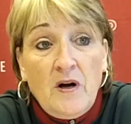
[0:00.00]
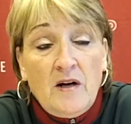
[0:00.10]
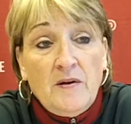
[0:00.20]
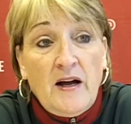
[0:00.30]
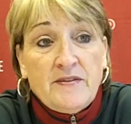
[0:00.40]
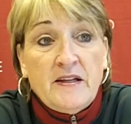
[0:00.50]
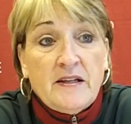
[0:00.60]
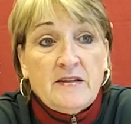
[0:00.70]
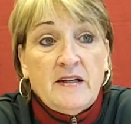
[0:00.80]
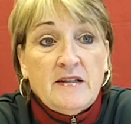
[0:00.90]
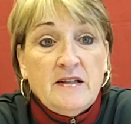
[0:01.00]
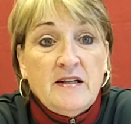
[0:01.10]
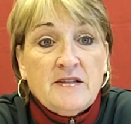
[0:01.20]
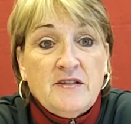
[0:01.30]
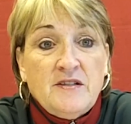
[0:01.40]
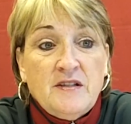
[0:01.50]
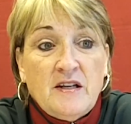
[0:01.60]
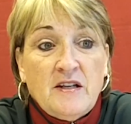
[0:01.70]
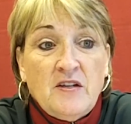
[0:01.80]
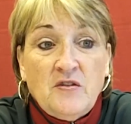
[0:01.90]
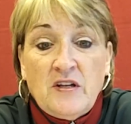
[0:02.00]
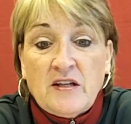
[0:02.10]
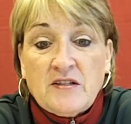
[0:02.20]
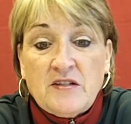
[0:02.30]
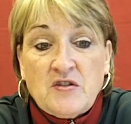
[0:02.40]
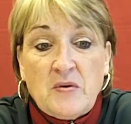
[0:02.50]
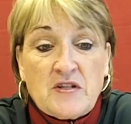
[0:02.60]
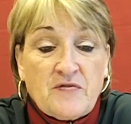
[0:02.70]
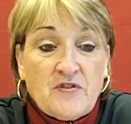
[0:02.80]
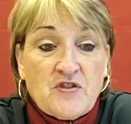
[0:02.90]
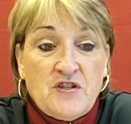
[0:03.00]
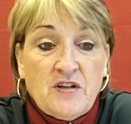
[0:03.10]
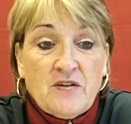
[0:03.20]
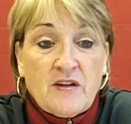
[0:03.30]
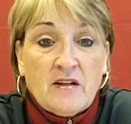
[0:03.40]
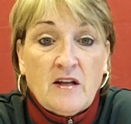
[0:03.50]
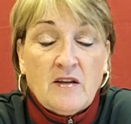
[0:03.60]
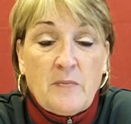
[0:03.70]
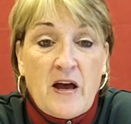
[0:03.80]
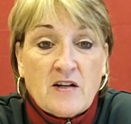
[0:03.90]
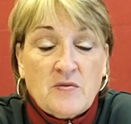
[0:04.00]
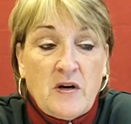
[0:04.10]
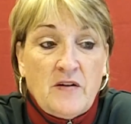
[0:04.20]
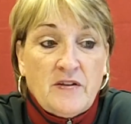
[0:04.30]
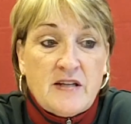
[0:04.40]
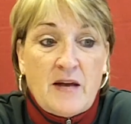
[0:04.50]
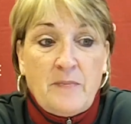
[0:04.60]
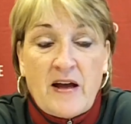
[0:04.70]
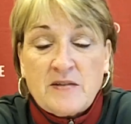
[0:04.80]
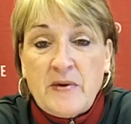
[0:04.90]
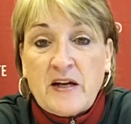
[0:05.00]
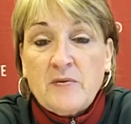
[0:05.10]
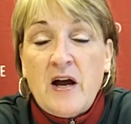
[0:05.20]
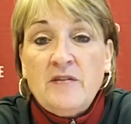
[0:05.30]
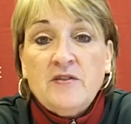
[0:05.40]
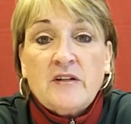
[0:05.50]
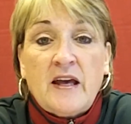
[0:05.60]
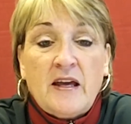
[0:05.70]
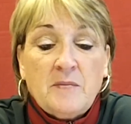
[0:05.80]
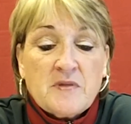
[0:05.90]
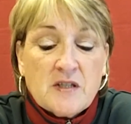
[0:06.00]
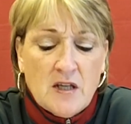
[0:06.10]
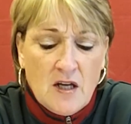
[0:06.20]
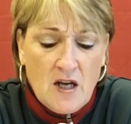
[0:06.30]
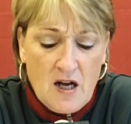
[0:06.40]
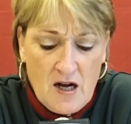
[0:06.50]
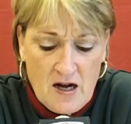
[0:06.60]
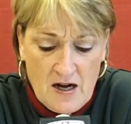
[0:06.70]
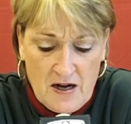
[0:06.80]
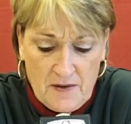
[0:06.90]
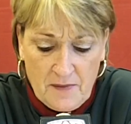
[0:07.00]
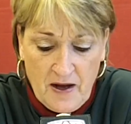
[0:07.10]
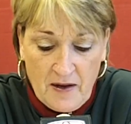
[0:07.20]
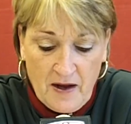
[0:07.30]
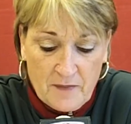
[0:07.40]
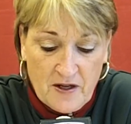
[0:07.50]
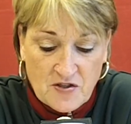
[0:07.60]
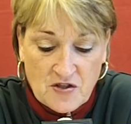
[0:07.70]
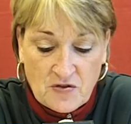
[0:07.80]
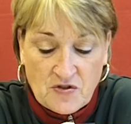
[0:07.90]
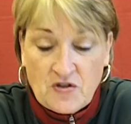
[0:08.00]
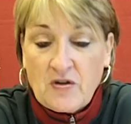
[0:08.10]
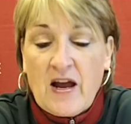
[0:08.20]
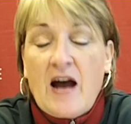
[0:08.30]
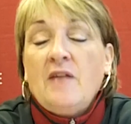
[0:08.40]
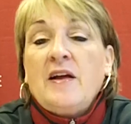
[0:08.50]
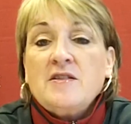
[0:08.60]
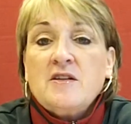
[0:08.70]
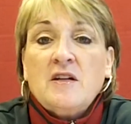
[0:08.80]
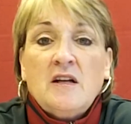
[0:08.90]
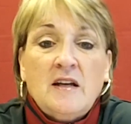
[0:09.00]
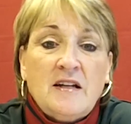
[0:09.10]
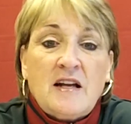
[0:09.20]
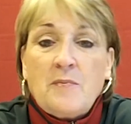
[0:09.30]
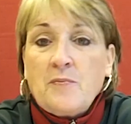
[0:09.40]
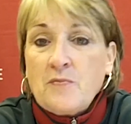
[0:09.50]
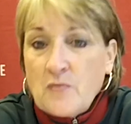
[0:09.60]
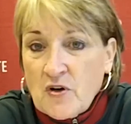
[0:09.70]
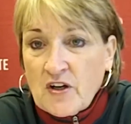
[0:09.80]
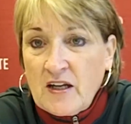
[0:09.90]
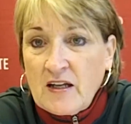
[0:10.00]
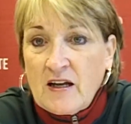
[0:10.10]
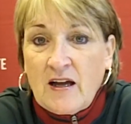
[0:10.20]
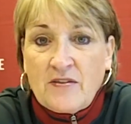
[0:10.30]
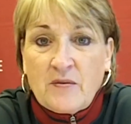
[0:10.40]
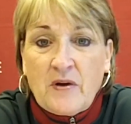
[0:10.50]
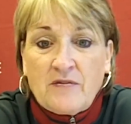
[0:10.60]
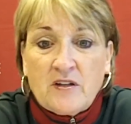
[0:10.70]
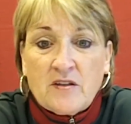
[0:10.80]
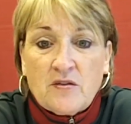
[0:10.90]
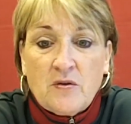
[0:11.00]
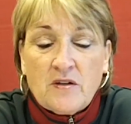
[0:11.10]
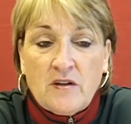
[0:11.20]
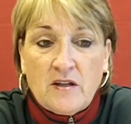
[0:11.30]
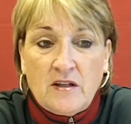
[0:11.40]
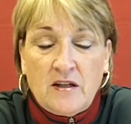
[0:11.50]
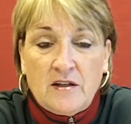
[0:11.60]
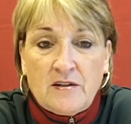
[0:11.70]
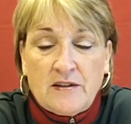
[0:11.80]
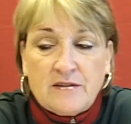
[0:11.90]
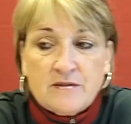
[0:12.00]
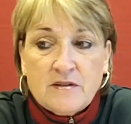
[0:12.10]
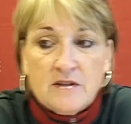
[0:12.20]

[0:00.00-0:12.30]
Well, I think that it's a unique situation. First year that the Pac-12 has had back-to-back rival games. I'm not sure how that's going to end up working. I think we have to get through it a year and